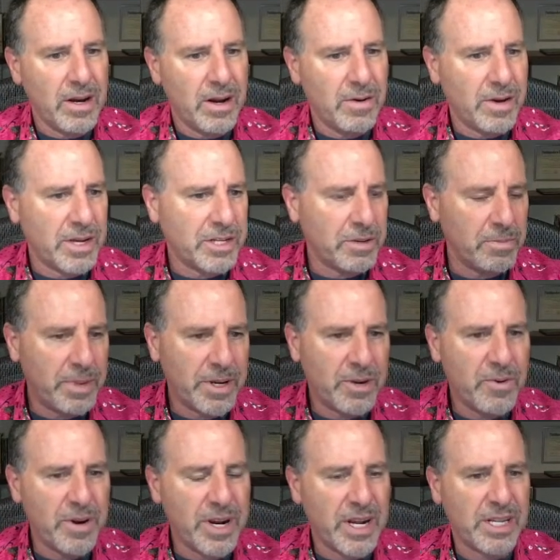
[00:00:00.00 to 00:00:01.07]
Okay, so
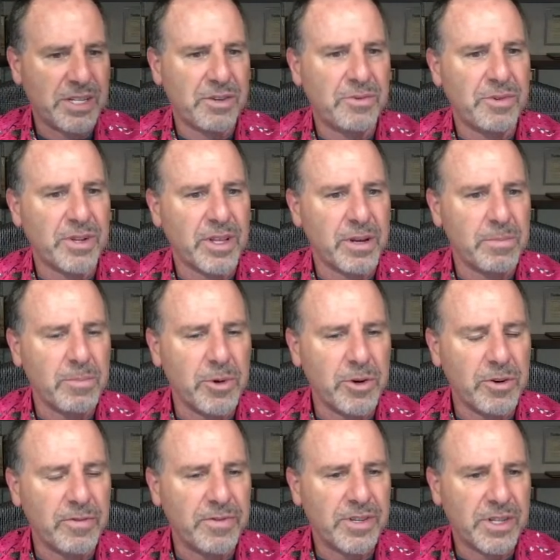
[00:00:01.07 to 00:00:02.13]
Bitcoin hasn't really
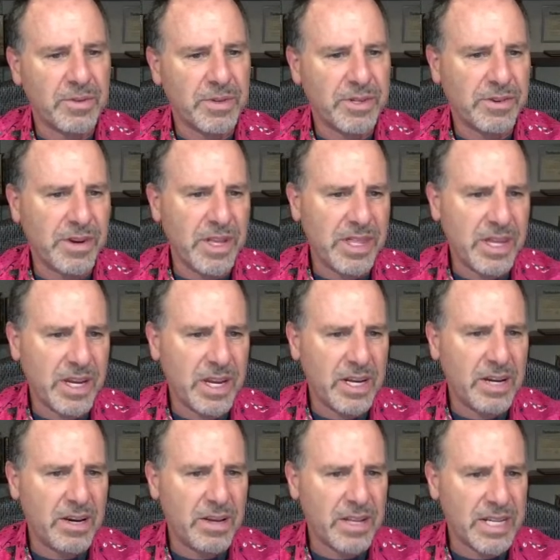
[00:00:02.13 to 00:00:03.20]
moved. So is there anything in
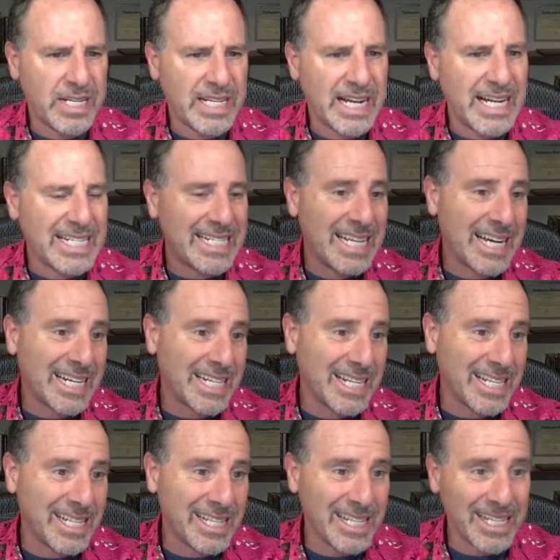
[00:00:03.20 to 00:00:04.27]
here that's not
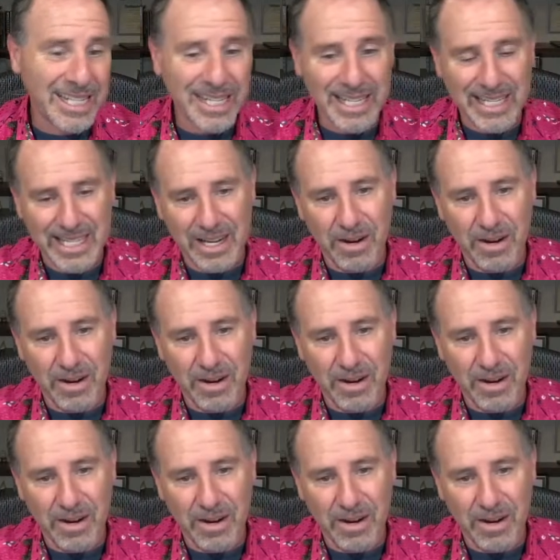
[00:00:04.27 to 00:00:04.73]
technically like...